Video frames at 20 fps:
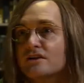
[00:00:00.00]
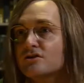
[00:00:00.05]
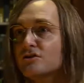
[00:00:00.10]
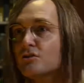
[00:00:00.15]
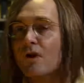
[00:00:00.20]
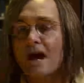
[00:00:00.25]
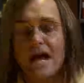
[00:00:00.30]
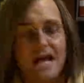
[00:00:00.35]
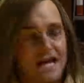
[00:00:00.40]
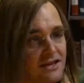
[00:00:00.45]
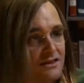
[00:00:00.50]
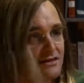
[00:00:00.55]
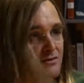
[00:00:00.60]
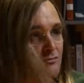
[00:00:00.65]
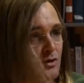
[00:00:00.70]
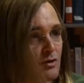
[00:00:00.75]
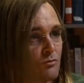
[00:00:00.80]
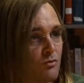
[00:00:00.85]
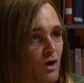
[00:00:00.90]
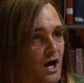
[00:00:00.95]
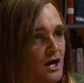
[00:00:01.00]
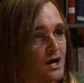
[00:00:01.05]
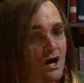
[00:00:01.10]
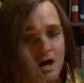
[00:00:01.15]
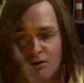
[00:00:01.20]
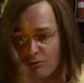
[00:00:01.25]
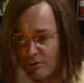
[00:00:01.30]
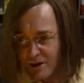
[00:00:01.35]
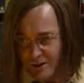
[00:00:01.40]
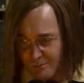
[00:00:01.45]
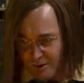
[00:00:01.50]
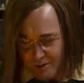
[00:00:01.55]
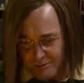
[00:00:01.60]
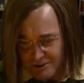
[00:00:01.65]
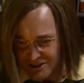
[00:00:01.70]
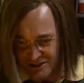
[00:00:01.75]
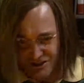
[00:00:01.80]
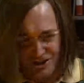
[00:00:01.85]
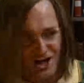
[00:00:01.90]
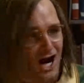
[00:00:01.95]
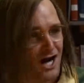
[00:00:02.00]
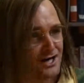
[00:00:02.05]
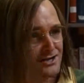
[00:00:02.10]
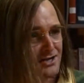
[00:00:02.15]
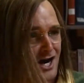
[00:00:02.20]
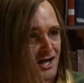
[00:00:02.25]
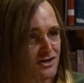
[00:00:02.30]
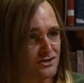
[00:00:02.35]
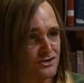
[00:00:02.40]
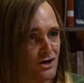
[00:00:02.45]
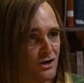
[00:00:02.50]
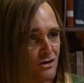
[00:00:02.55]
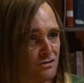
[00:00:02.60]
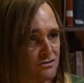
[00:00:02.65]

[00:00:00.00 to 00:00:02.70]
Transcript: we can do anything we want. We can publish knock-knock